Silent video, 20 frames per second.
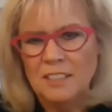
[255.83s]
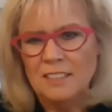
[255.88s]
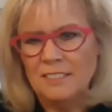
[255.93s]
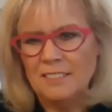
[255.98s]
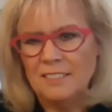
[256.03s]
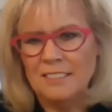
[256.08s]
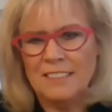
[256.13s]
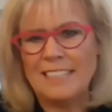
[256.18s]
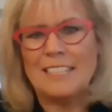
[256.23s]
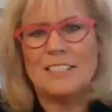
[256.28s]

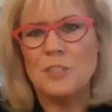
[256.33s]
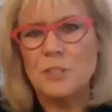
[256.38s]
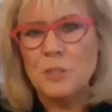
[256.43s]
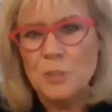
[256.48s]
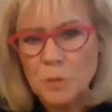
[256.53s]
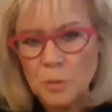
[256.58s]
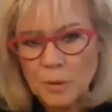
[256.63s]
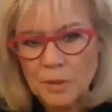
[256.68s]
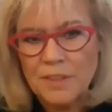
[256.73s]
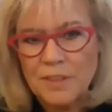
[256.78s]
like it's
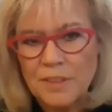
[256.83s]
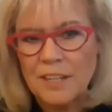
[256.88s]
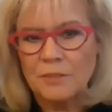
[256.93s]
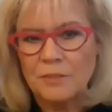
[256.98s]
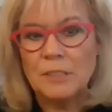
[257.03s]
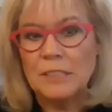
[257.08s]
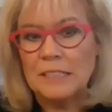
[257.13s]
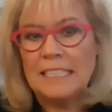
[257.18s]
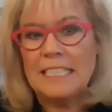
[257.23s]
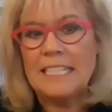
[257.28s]
newer than it
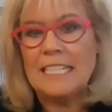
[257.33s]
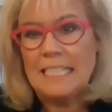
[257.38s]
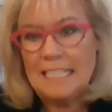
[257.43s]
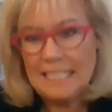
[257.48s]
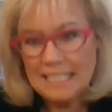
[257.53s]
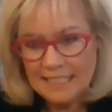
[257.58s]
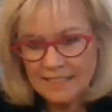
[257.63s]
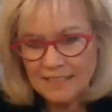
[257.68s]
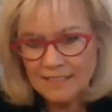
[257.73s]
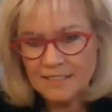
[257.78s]
really
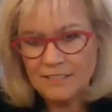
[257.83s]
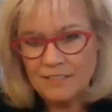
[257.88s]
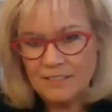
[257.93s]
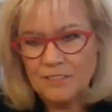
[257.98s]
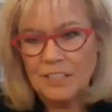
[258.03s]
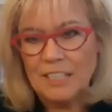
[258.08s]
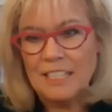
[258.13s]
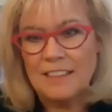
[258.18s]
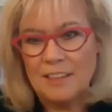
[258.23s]
is, right?